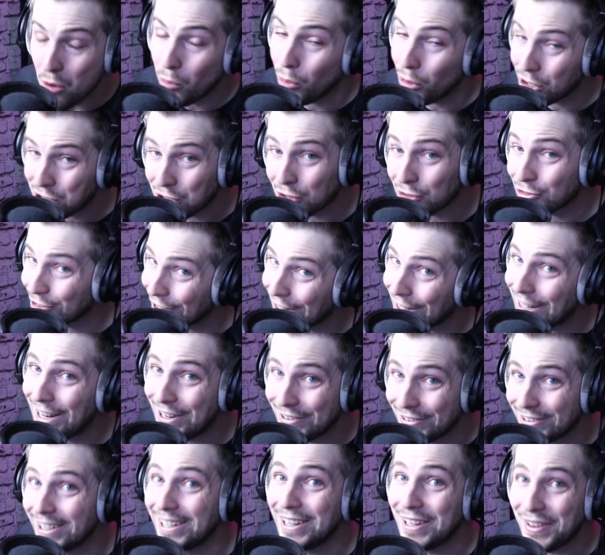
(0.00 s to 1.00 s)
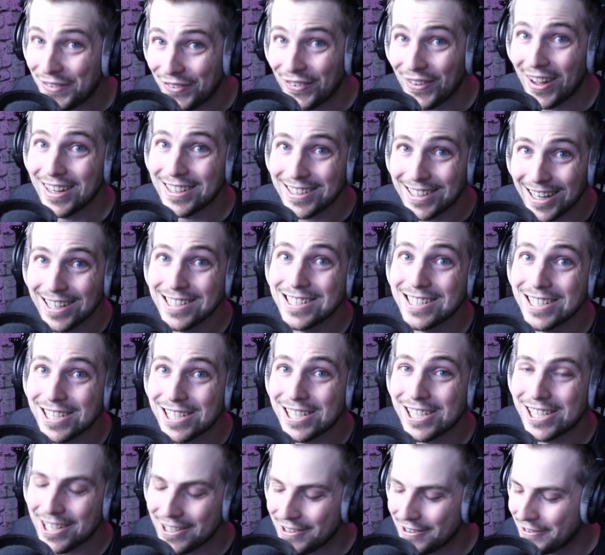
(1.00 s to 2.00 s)
was a really, really fun gun to
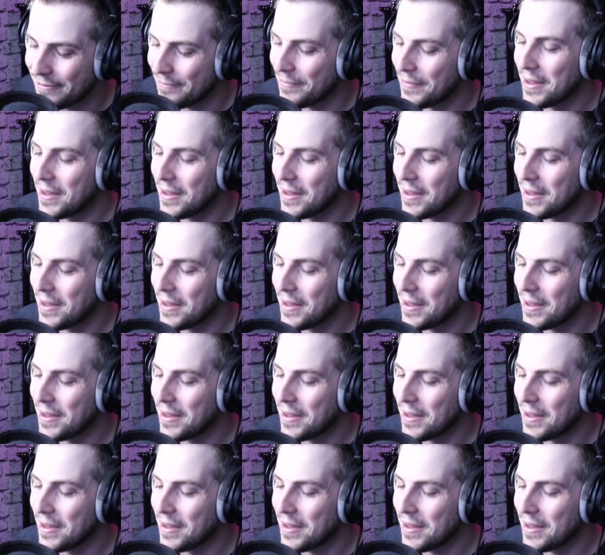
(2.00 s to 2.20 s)
shoot.